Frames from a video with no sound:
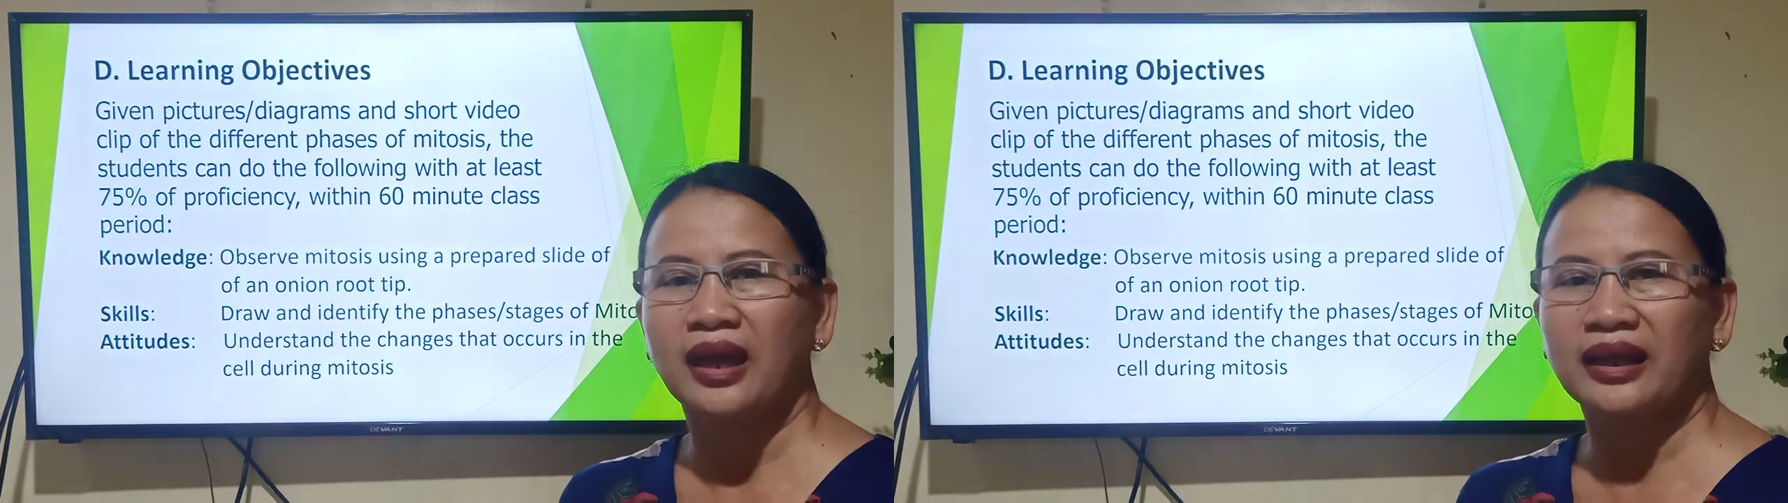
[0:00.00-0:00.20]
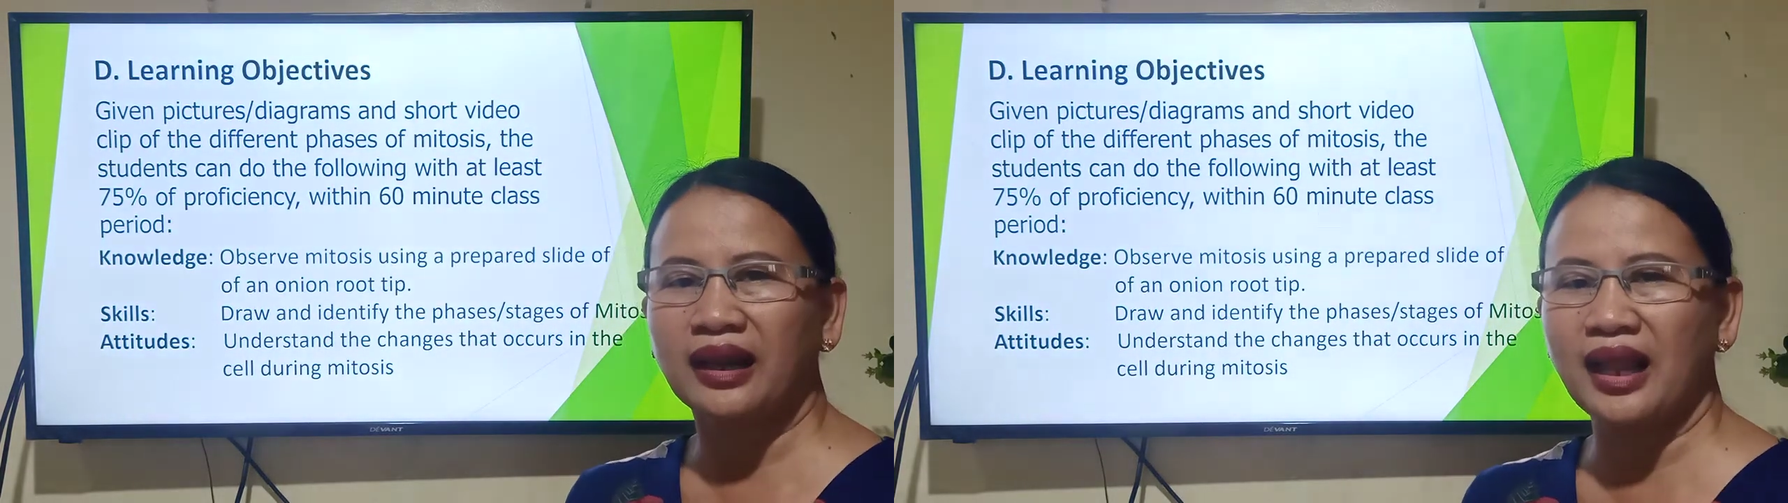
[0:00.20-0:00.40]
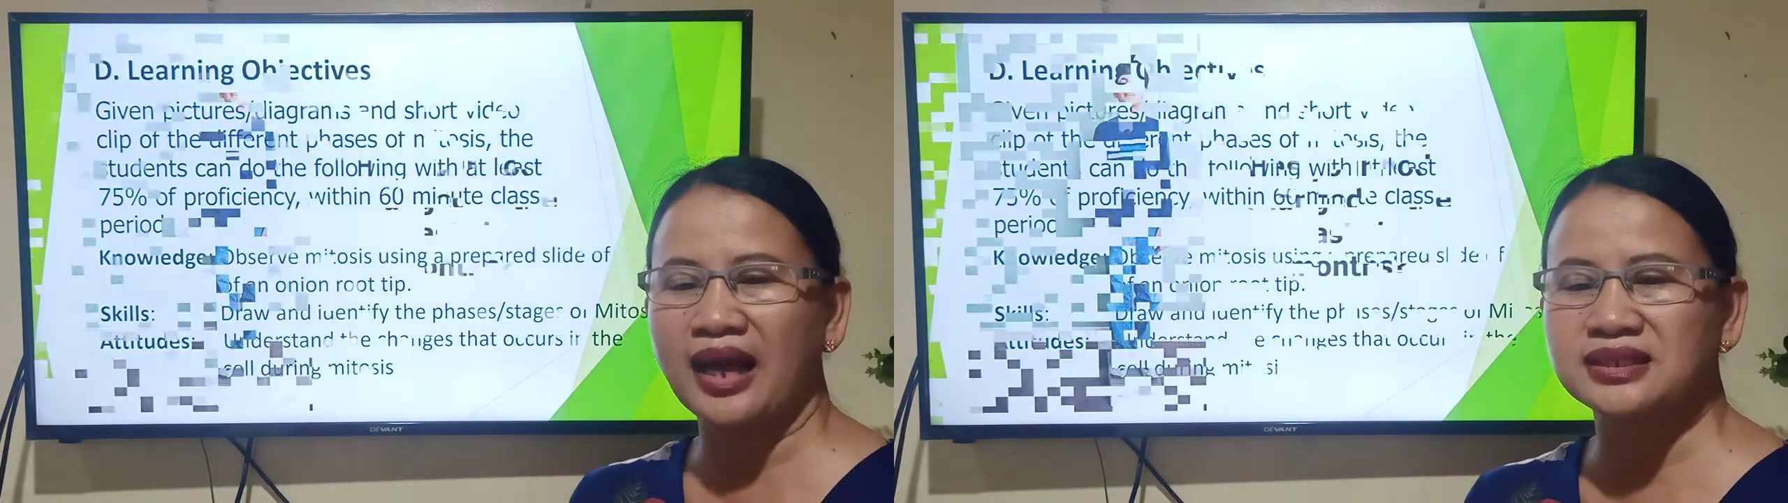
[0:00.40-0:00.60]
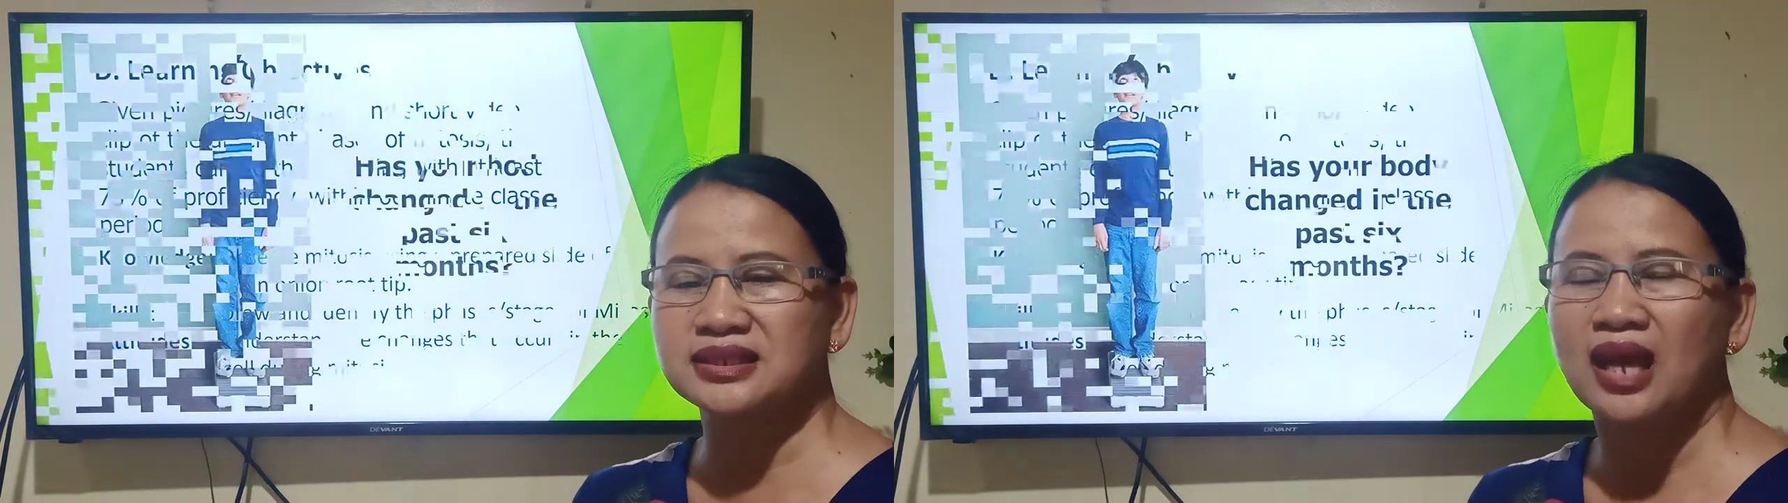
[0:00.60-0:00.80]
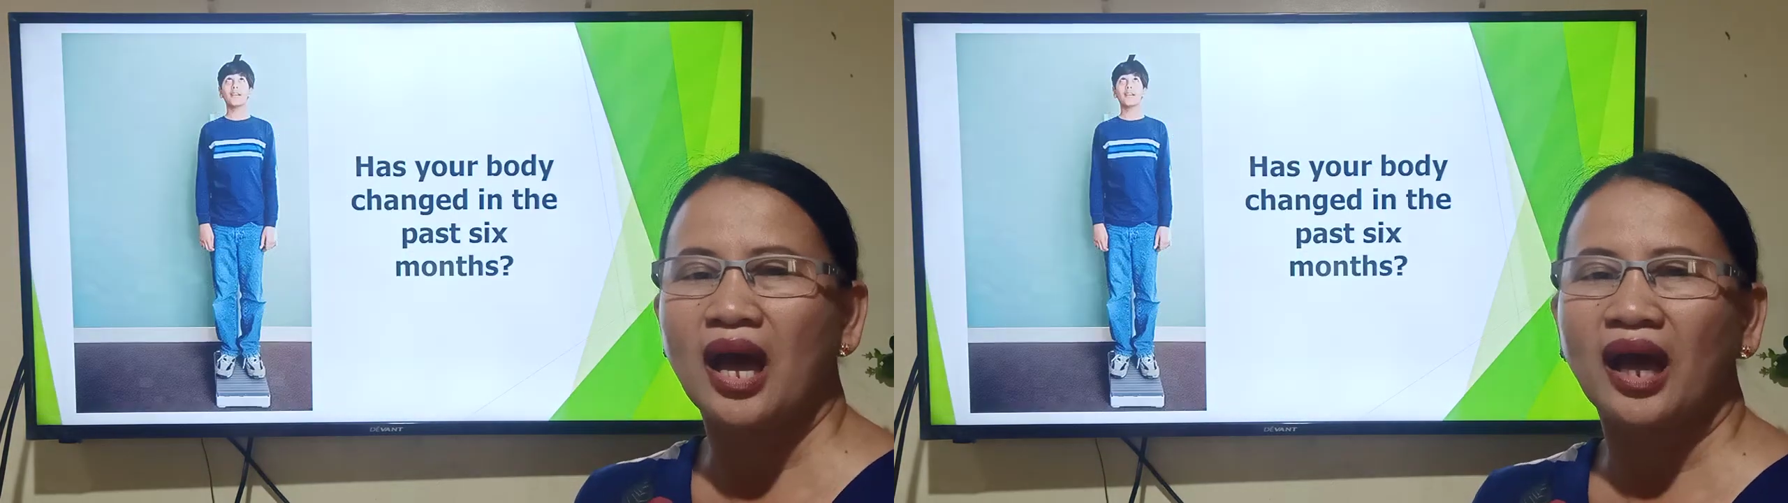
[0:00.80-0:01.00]
Class,
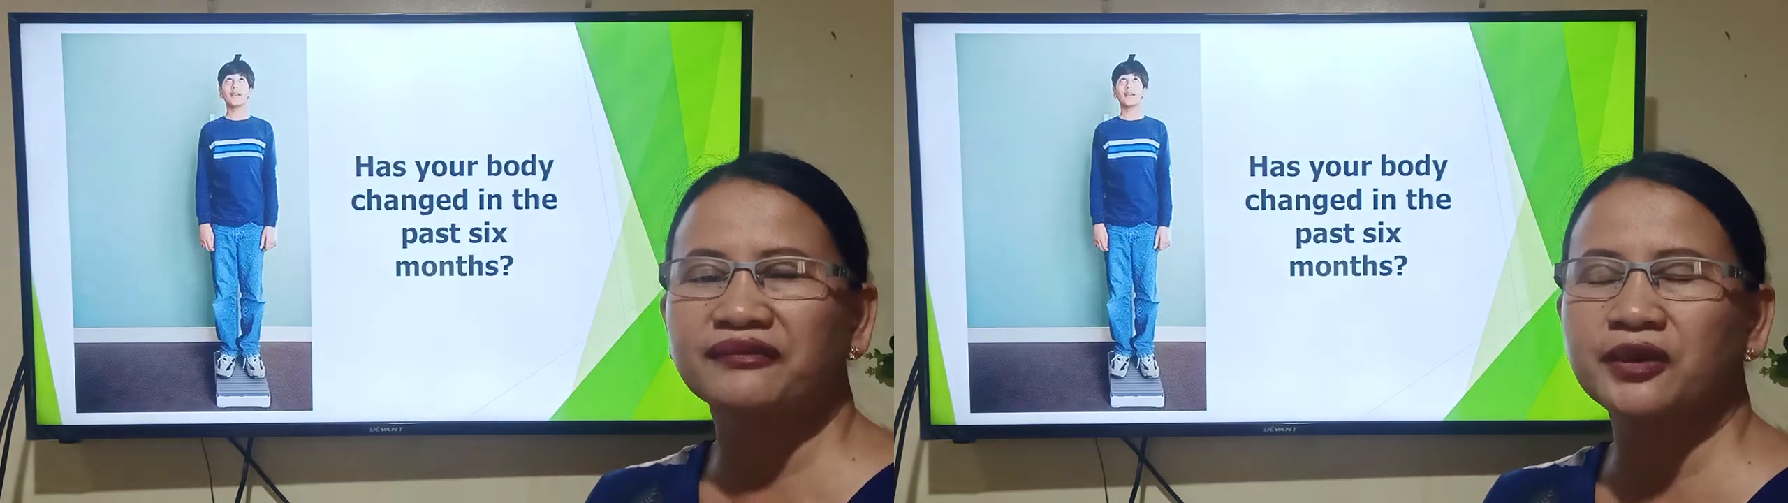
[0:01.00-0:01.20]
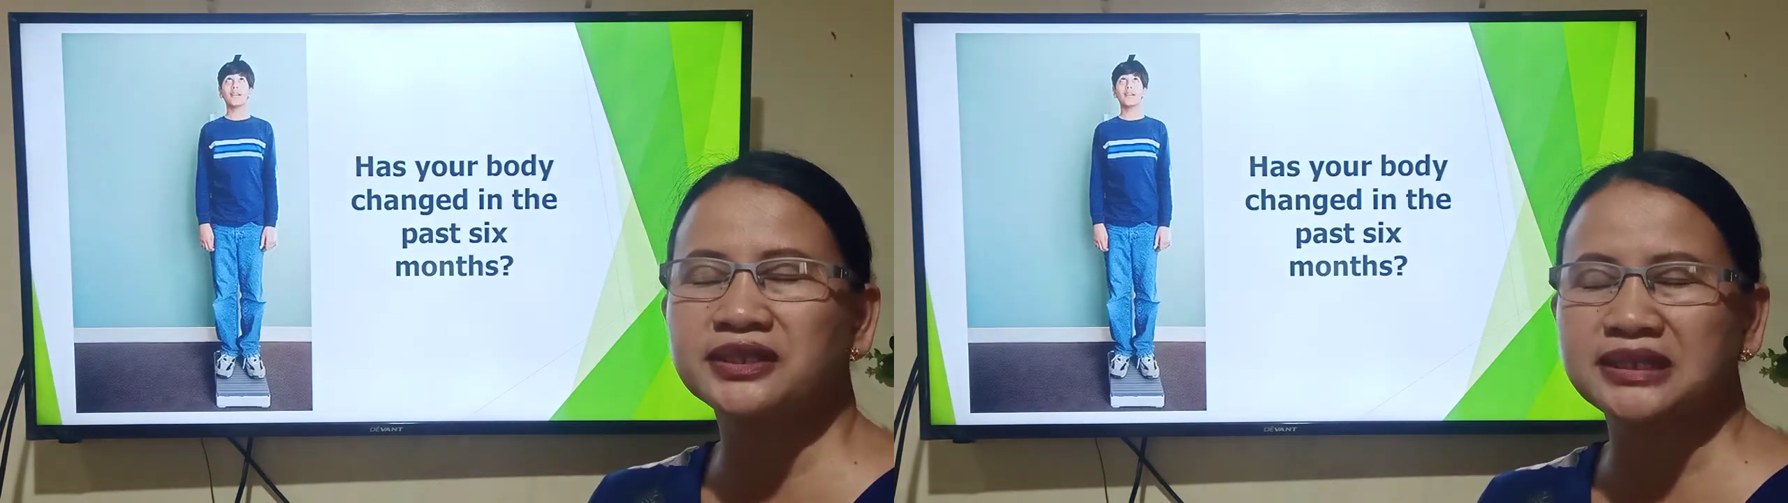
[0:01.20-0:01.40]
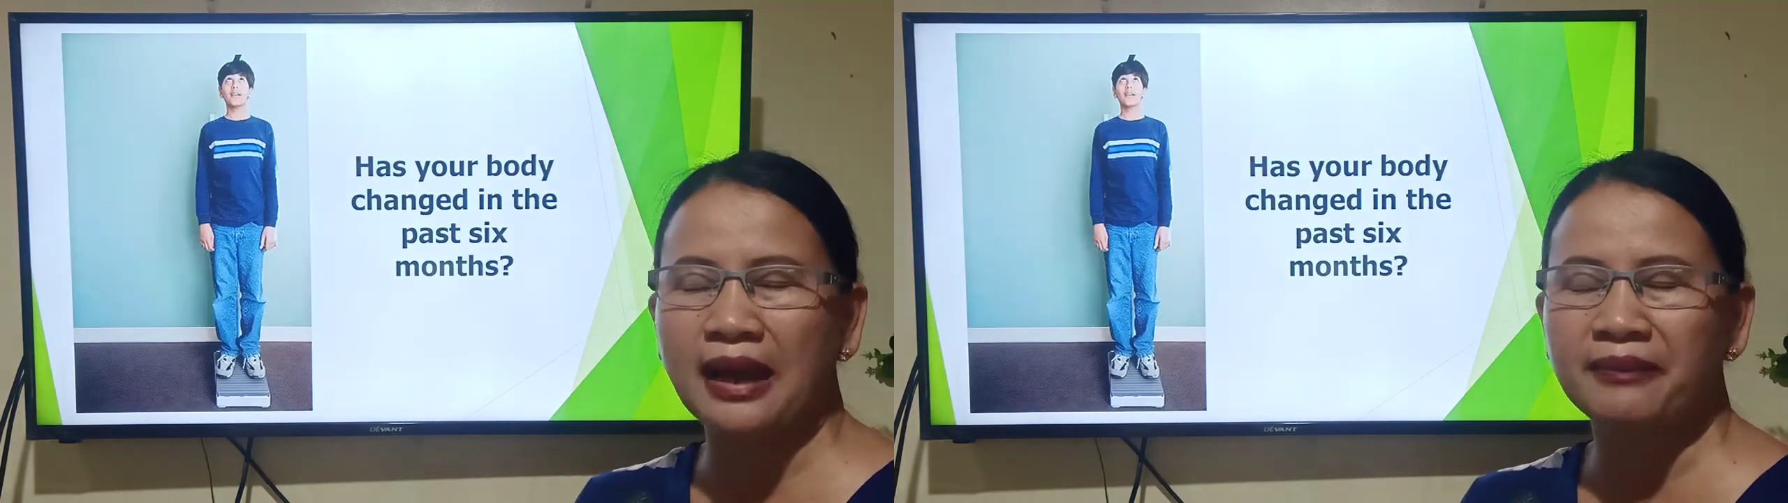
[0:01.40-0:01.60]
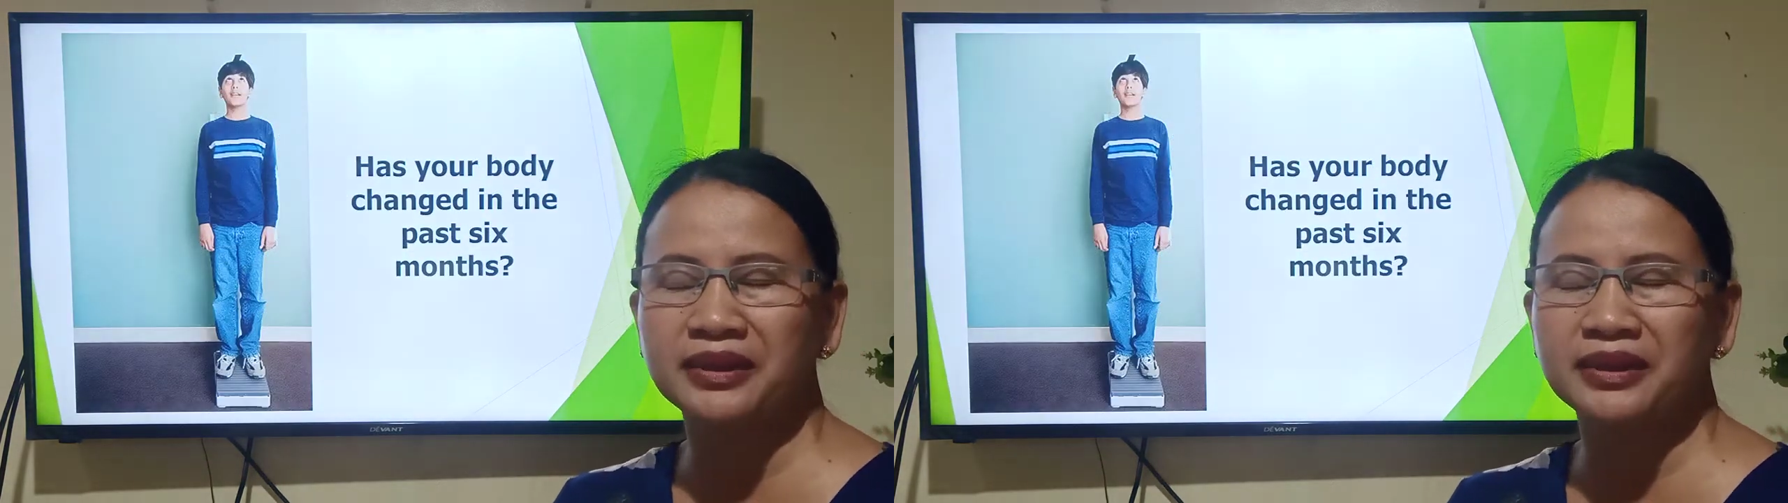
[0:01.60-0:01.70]
have you examined